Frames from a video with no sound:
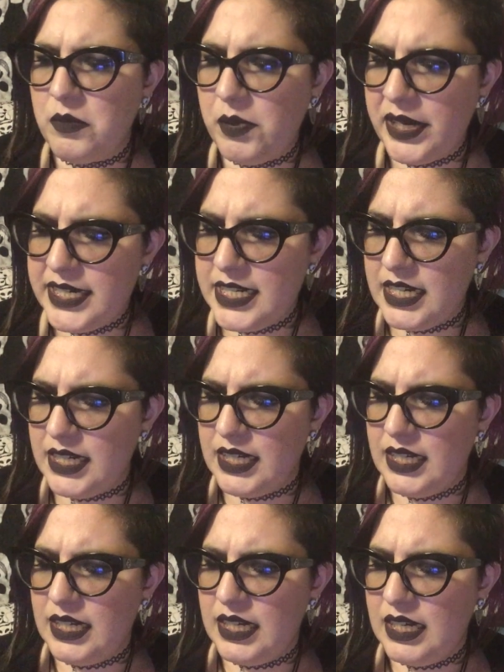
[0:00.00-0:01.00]
But
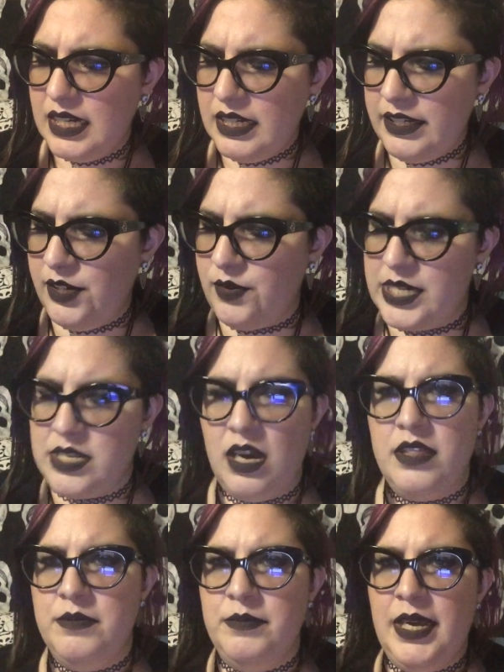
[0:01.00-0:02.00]
you know, I
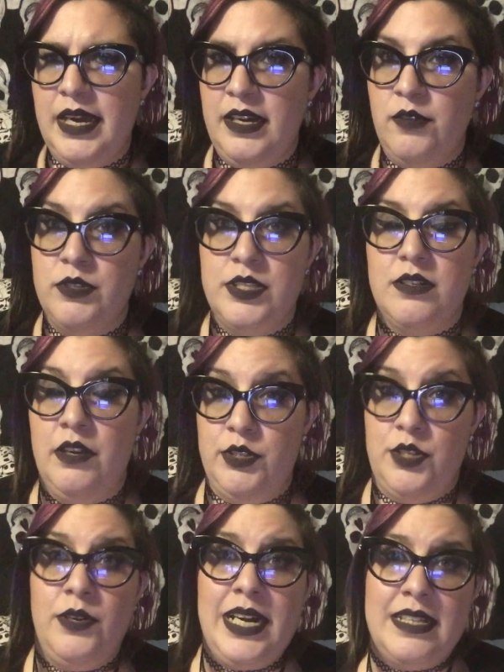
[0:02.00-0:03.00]
saw them and it was
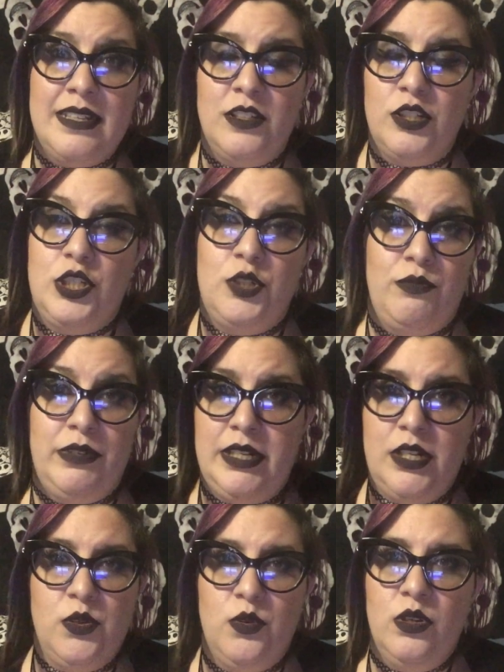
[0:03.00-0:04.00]
great. They looked
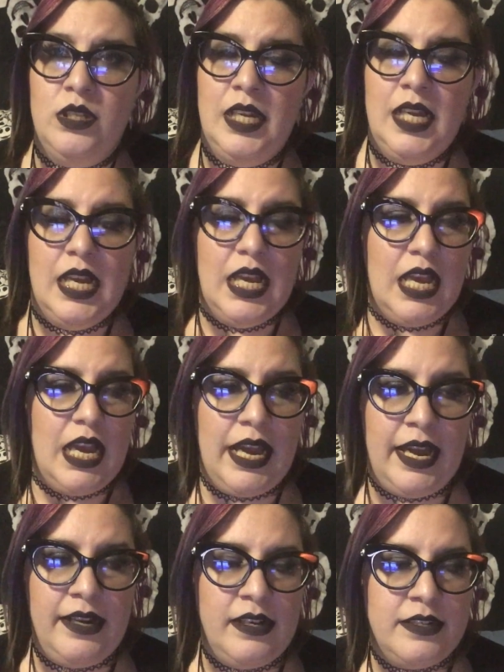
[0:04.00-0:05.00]
really cool,
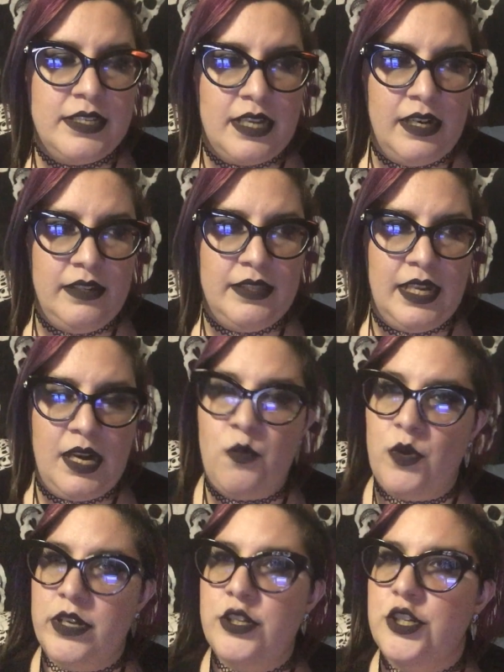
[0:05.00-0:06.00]
and I decided that I
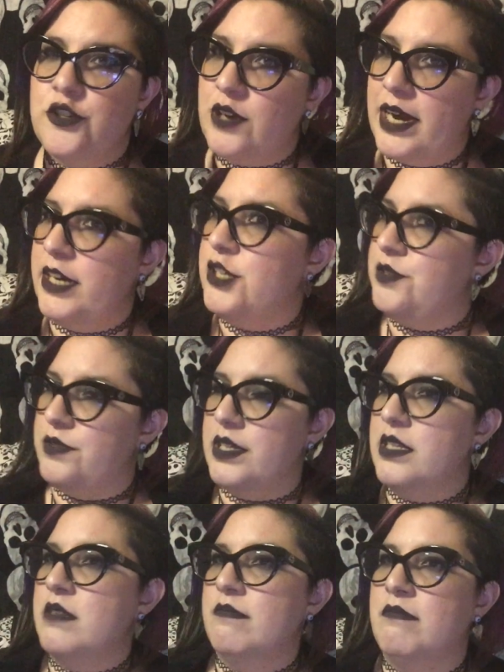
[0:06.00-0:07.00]
wanted to try to do
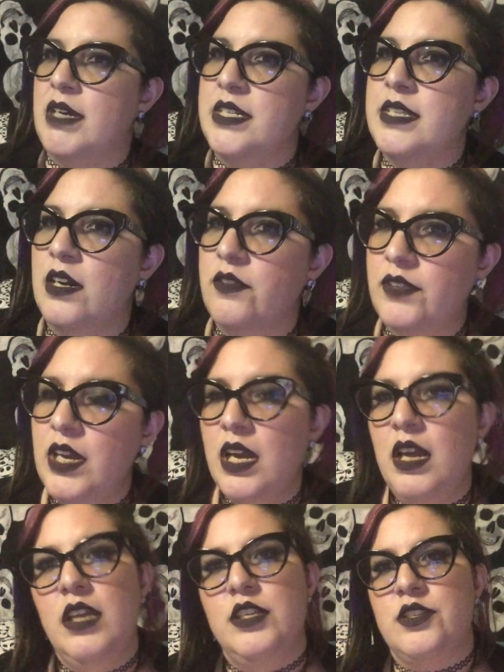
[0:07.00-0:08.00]
this myself.
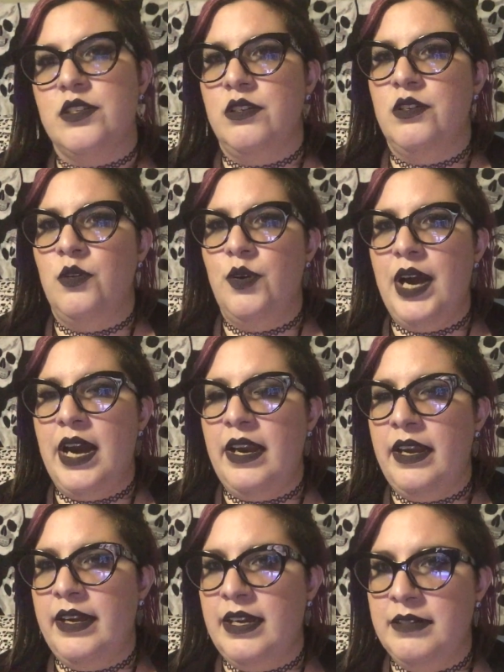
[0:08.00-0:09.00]
So
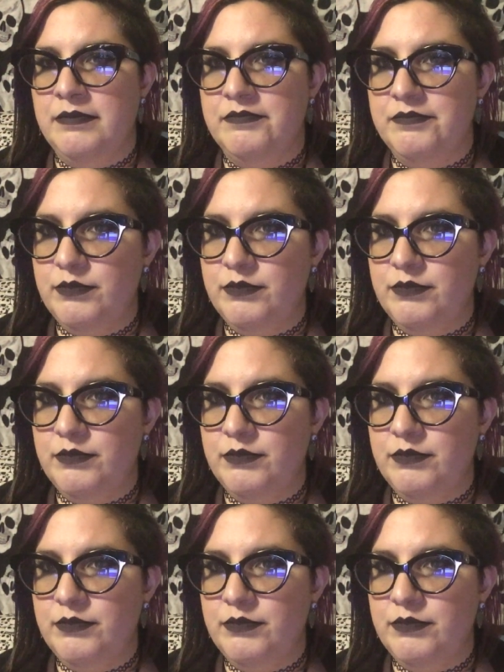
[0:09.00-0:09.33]
I